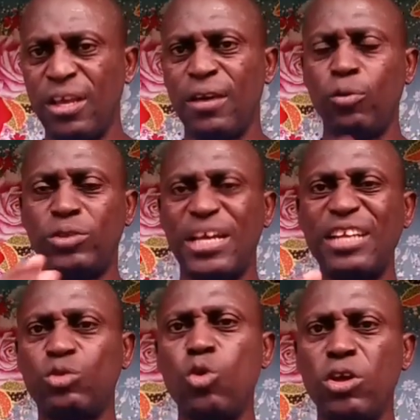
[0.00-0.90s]
without
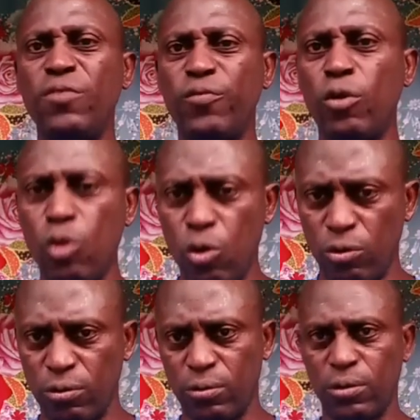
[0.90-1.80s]
going for loan,
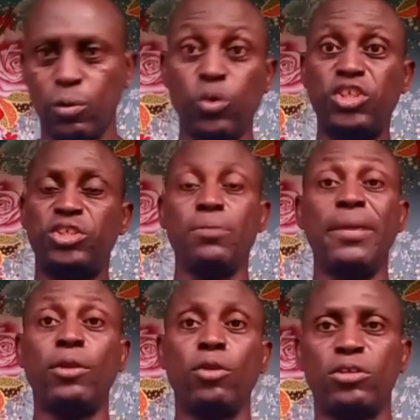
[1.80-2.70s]
which may
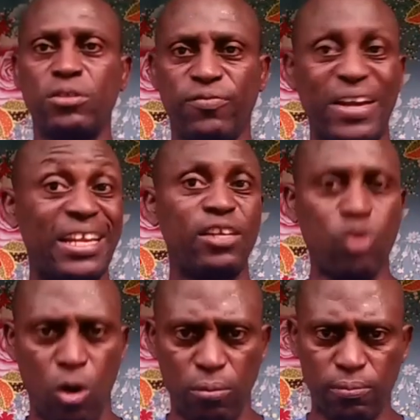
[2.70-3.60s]
not finally come.
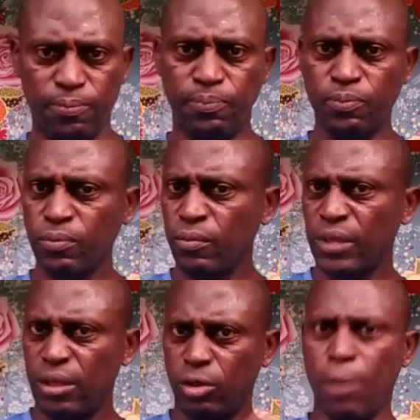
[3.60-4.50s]

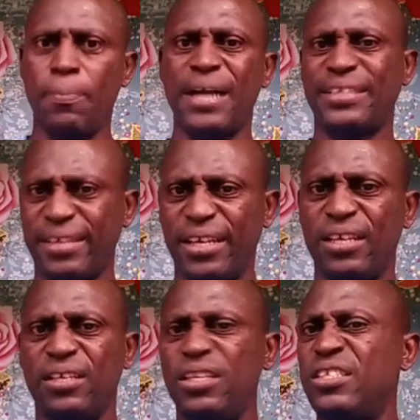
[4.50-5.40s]
Number 3
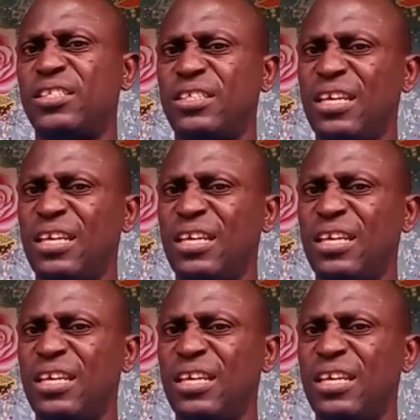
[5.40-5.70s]
is